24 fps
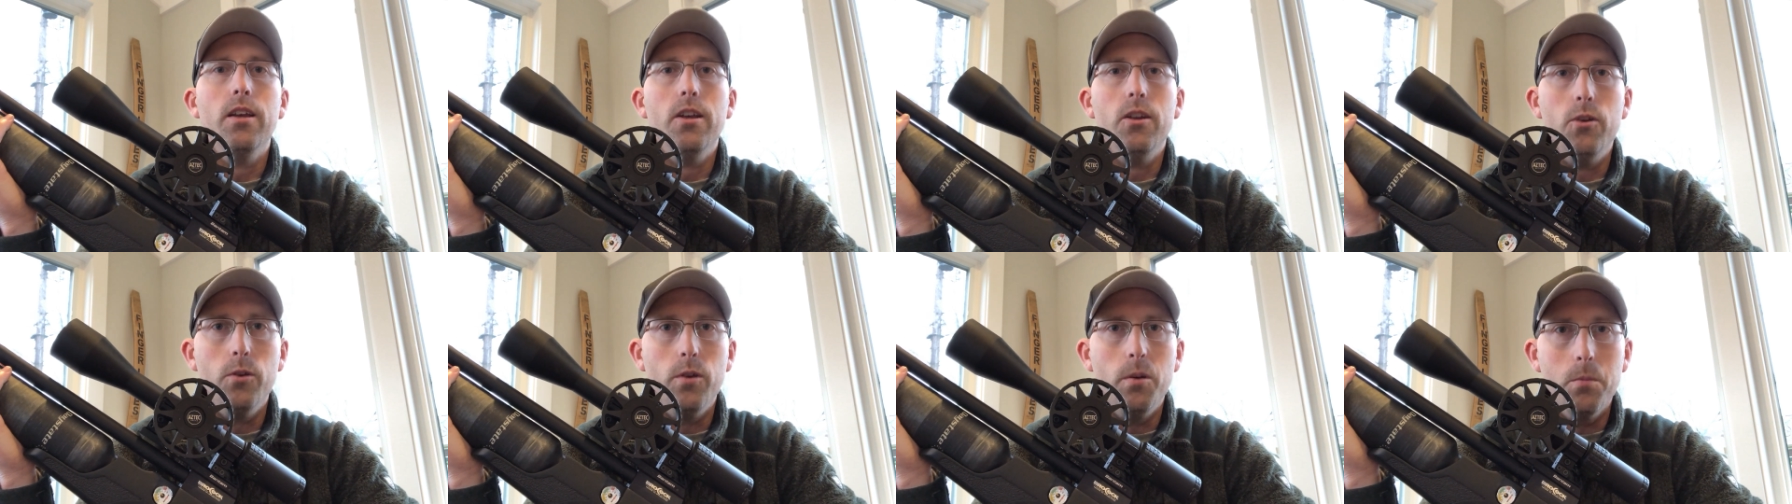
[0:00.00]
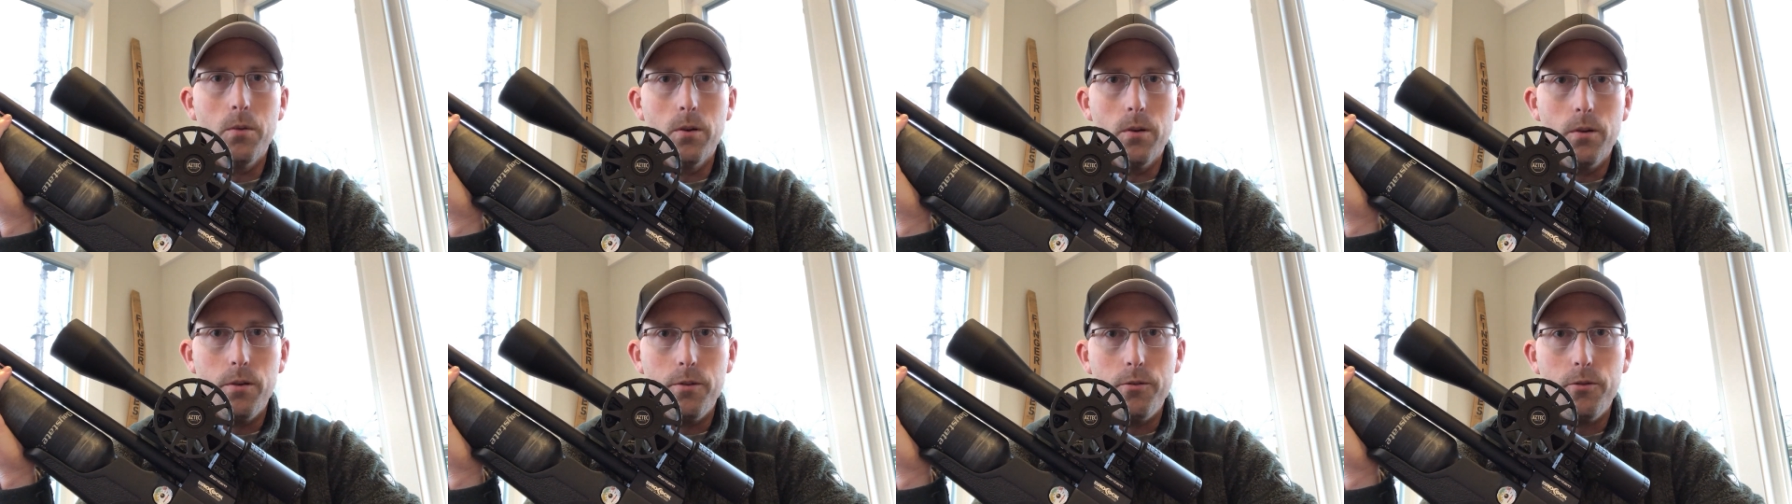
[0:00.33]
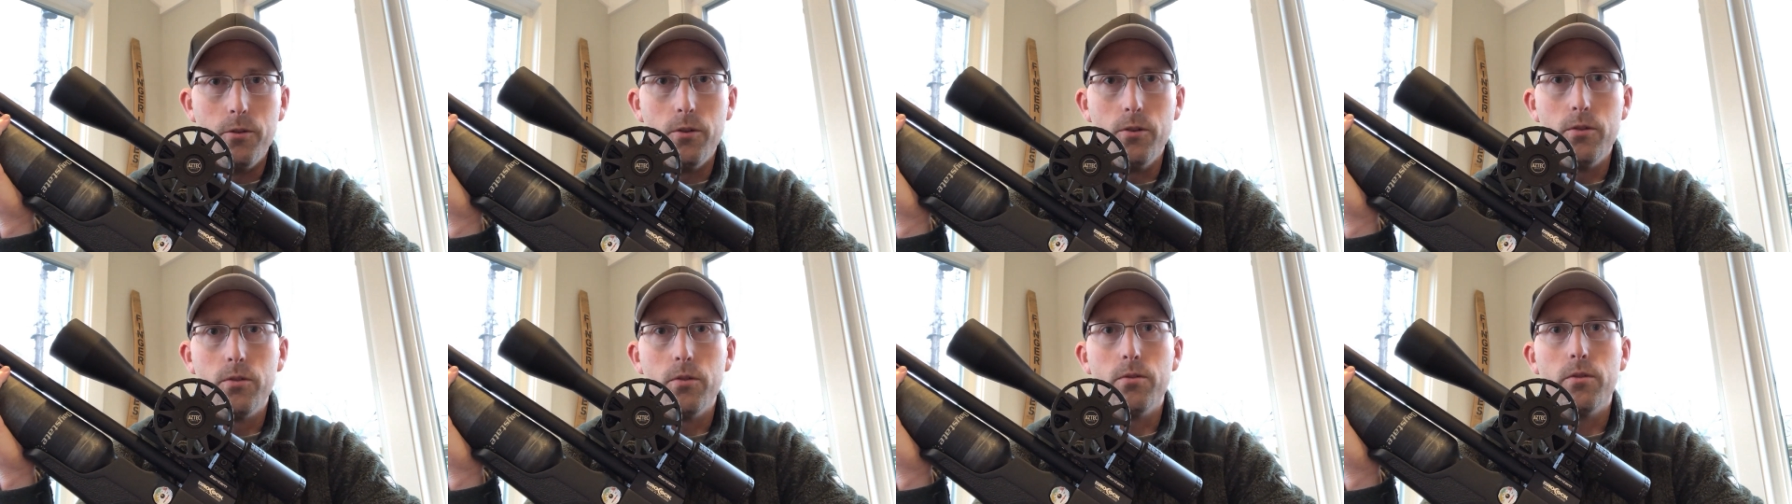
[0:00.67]
doing more
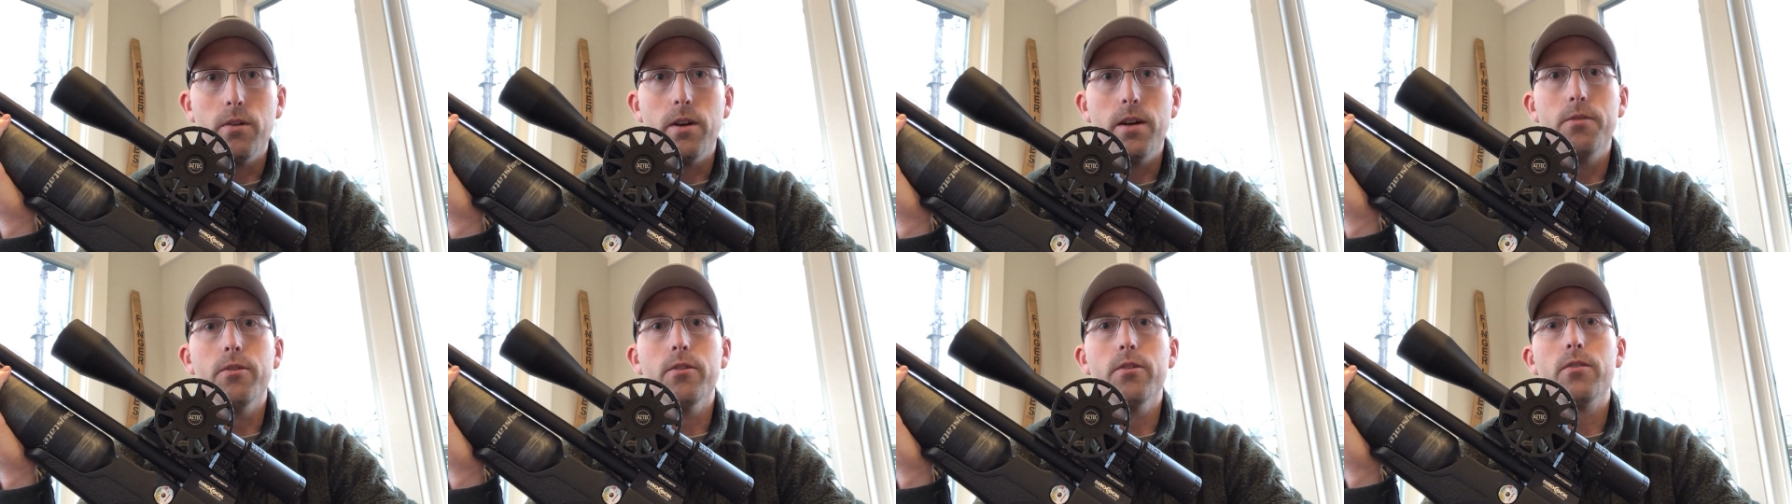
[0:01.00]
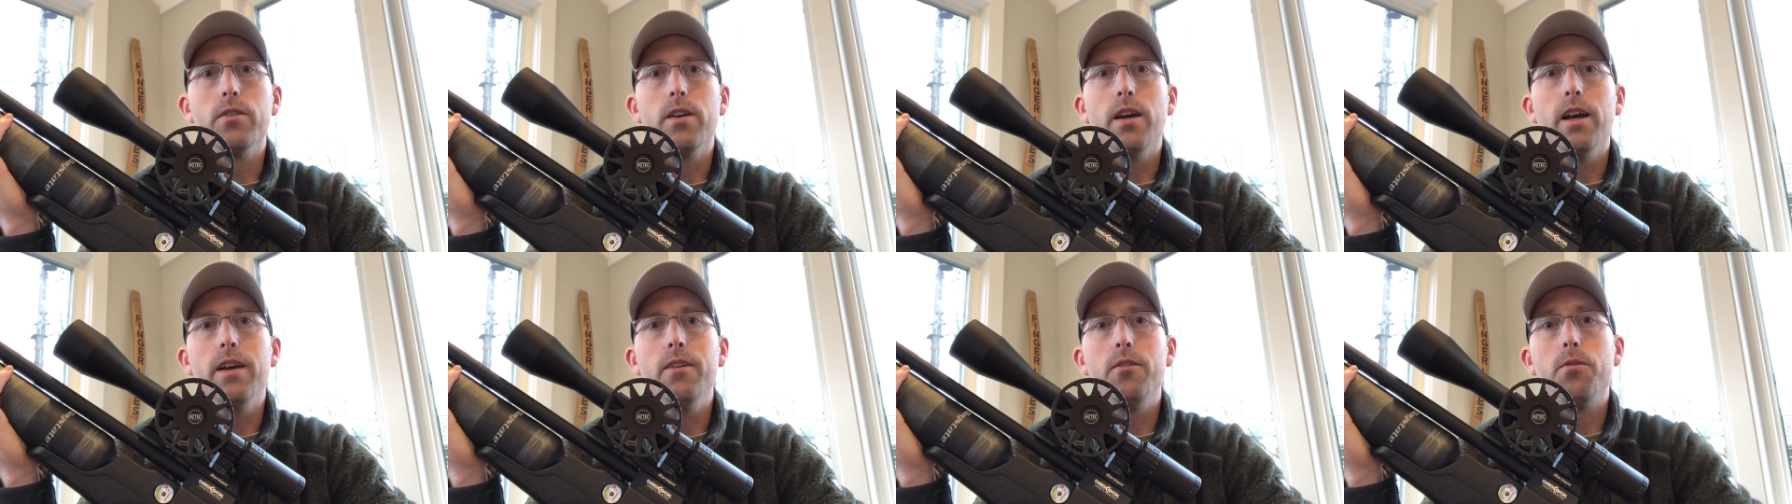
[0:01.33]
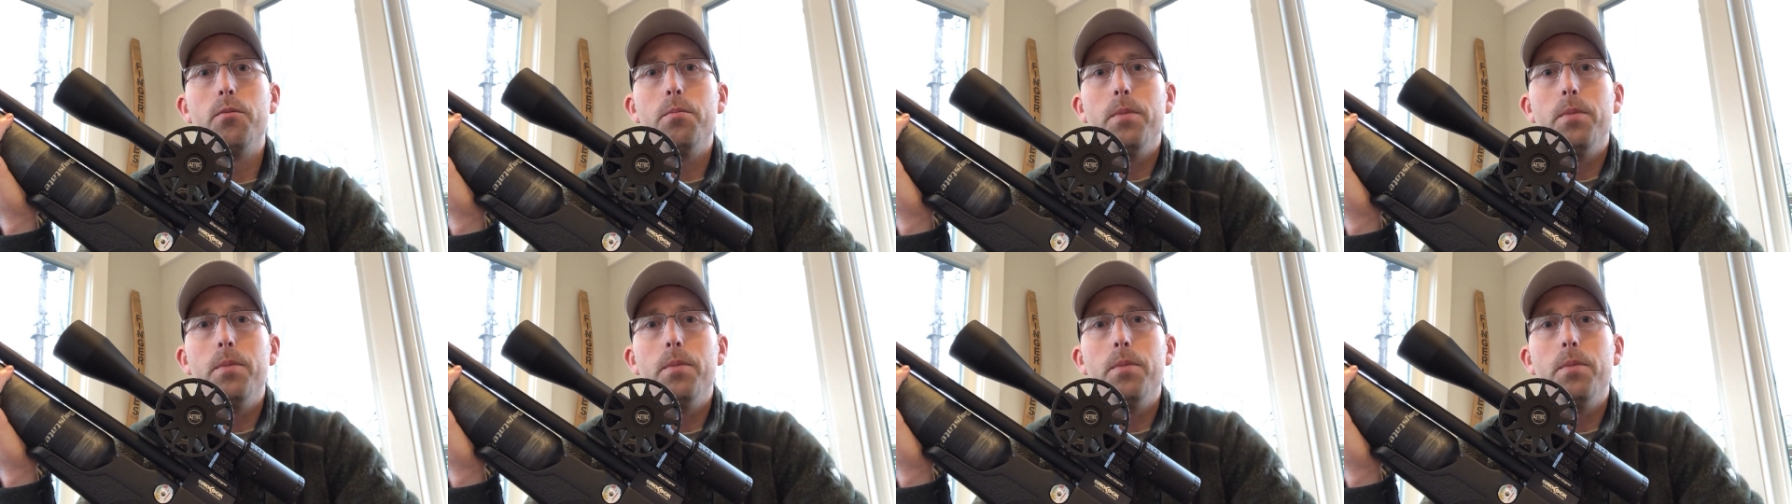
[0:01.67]
reviews of rifles, I was